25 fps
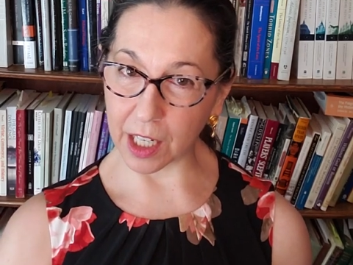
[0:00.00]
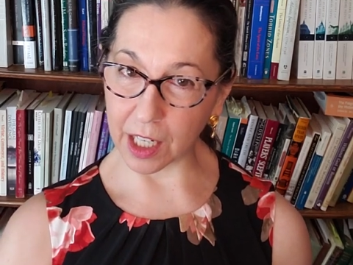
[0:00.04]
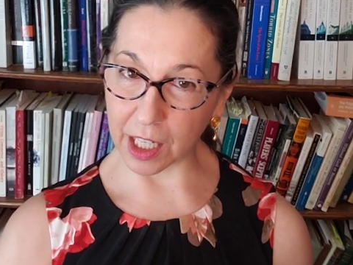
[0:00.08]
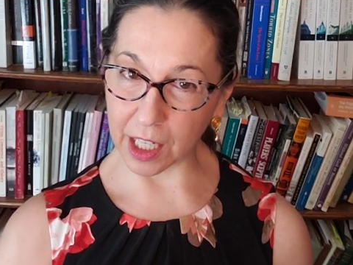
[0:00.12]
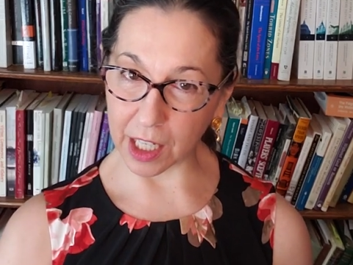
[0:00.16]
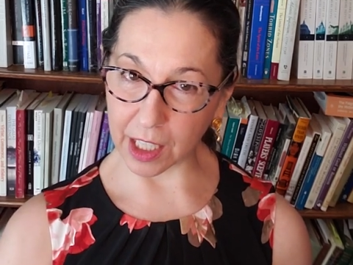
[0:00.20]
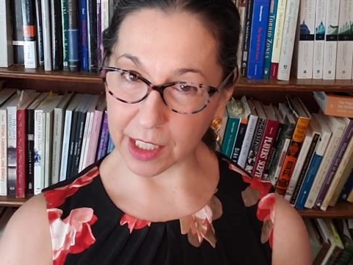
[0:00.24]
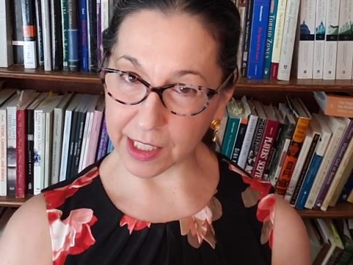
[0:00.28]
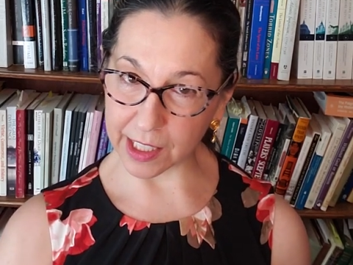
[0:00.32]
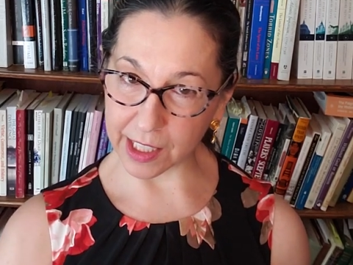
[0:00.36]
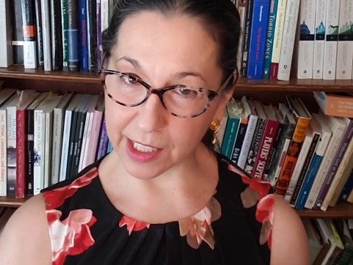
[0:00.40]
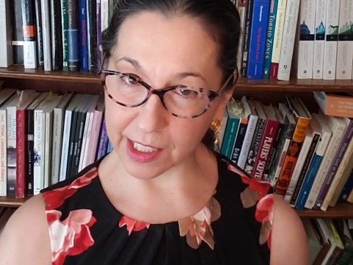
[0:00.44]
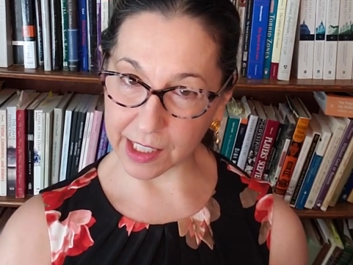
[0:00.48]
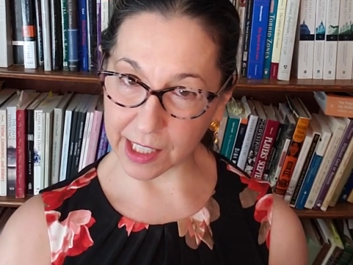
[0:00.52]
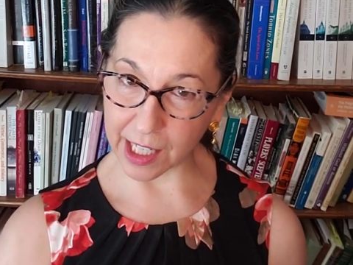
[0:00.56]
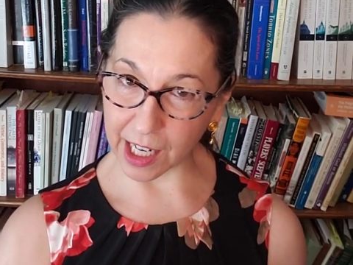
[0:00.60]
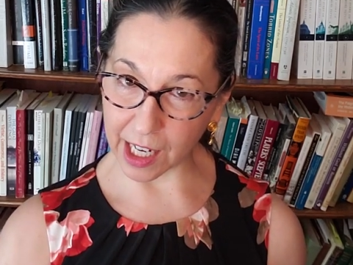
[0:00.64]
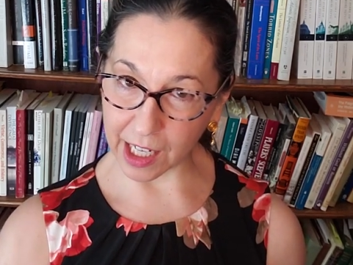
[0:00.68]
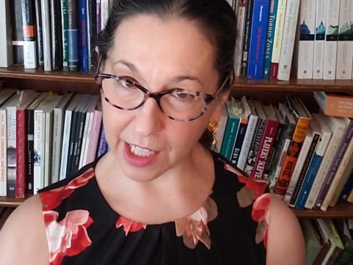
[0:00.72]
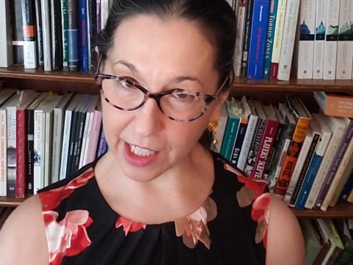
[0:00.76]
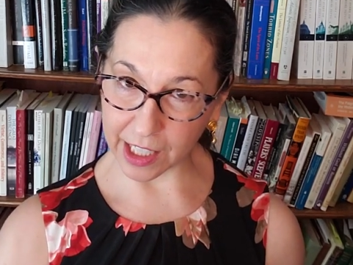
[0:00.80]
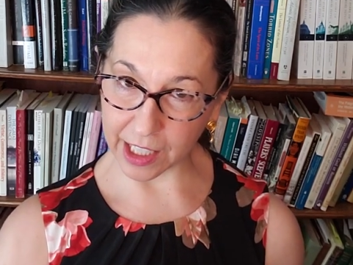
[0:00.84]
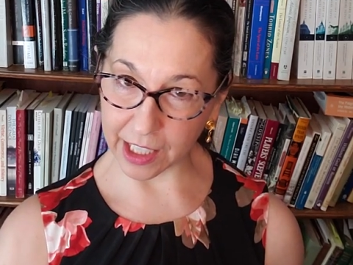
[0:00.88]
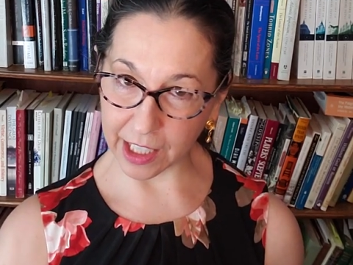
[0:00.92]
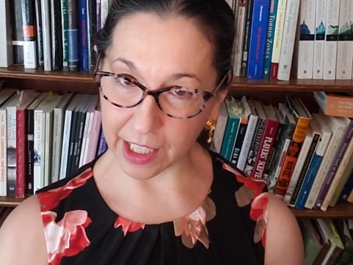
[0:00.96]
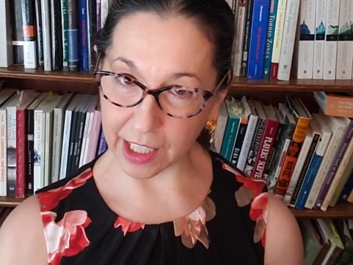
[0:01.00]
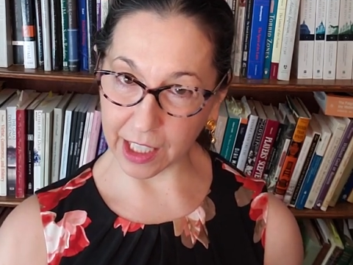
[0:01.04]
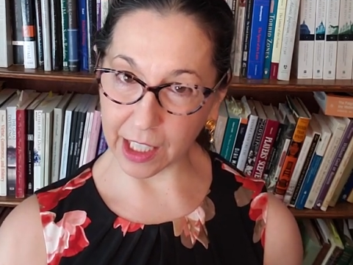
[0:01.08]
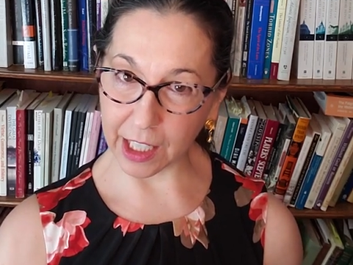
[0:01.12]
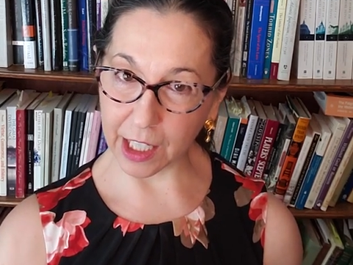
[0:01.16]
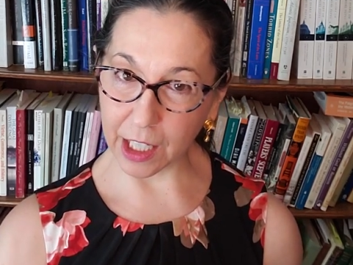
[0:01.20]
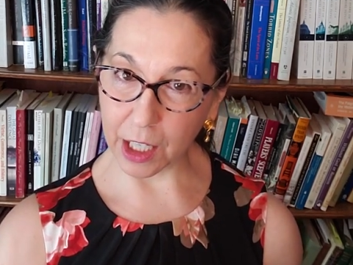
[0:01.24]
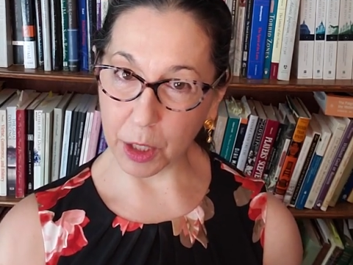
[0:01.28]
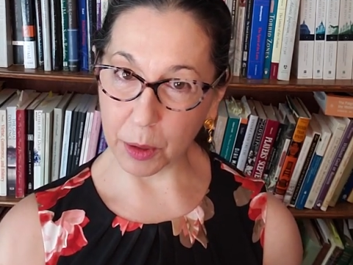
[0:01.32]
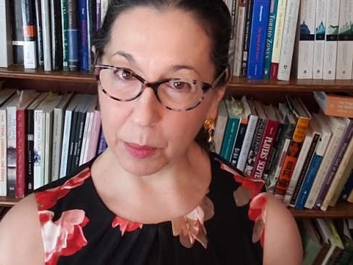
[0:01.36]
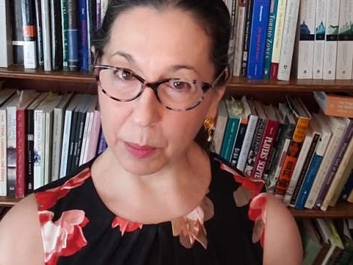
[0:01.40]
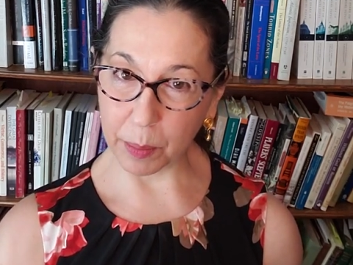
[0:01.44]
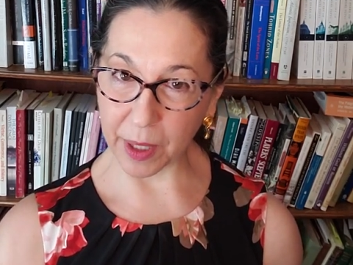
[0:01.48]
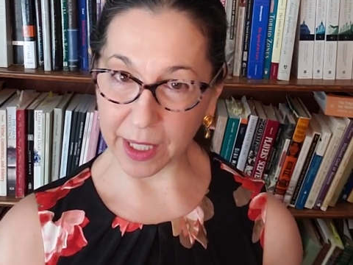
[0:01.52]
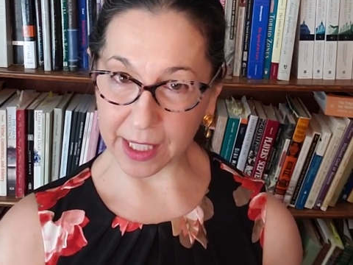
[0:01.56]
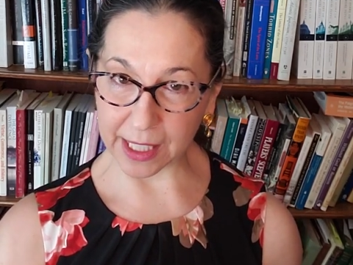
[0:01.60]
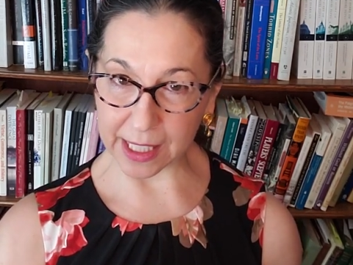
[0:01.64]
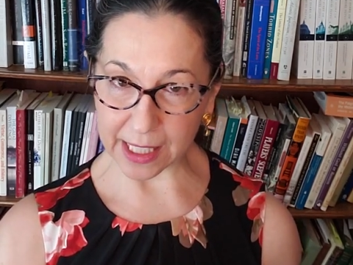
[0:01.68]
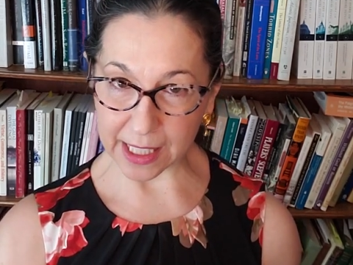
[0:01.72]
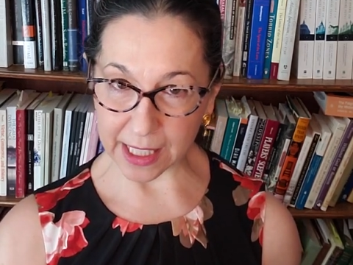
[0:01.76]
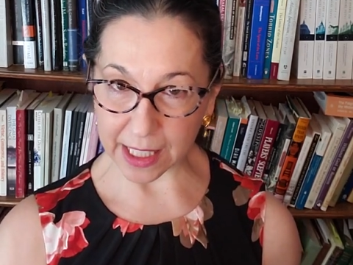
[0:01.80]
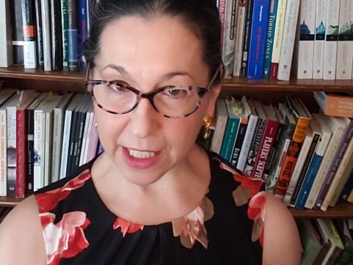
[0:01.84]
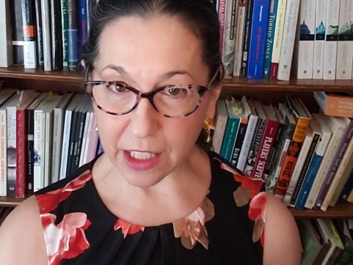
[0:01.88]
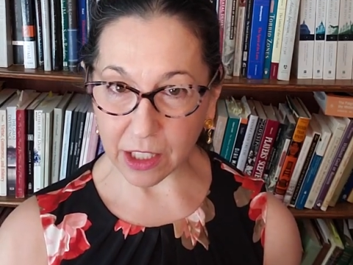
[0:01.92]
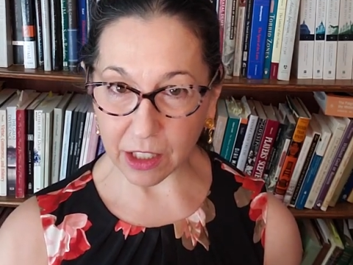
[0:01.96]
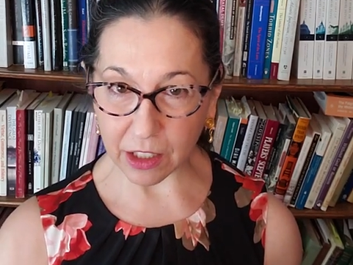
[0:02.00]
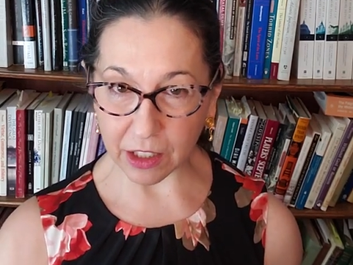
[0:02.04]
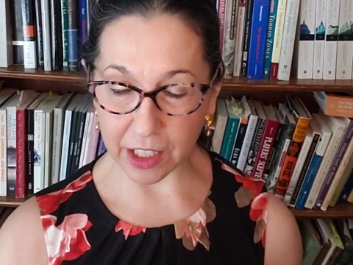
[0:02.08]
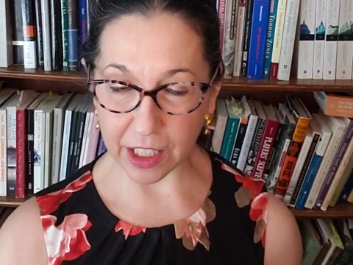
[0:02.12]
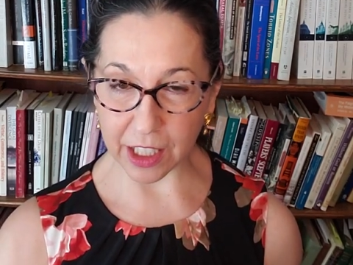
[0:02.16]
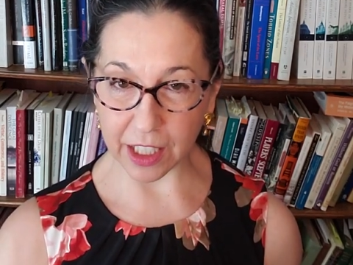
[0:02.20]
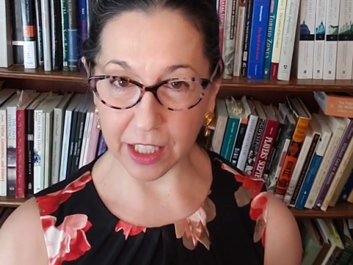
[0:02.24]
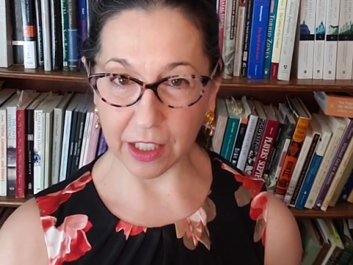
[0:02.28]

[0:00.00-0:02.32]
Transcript: a society by signaling